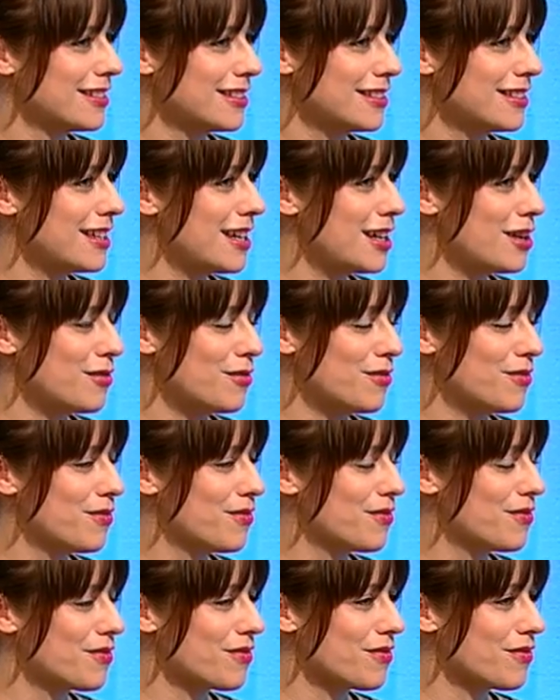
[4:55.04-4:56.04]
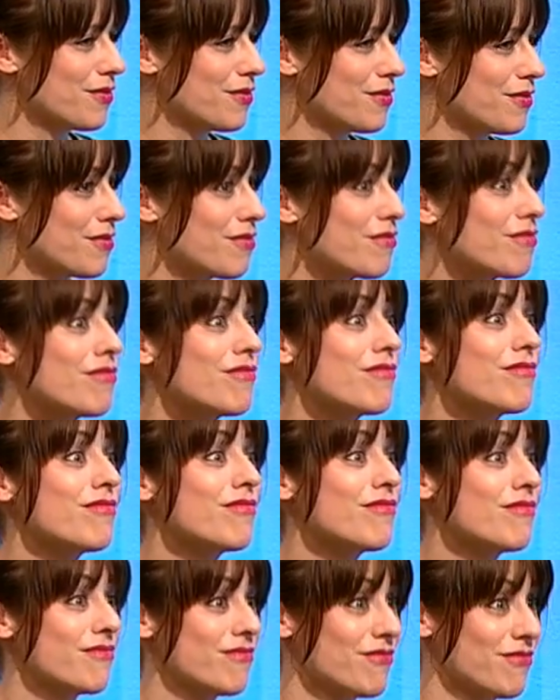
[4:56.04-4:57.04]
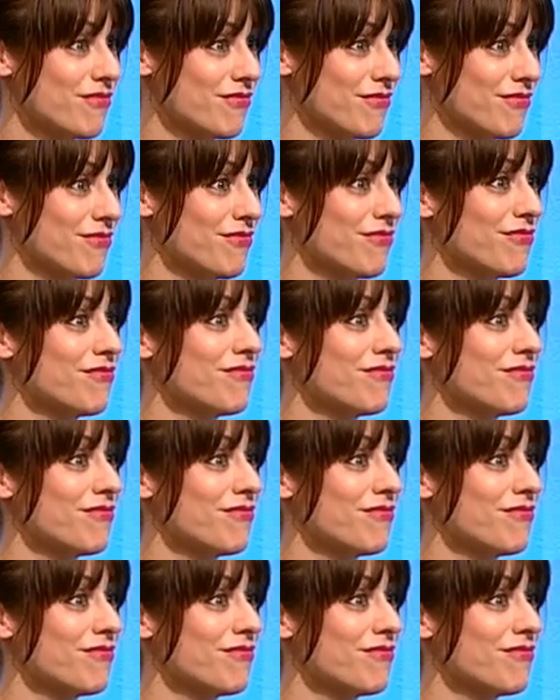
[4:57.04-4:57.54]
or it crashes, or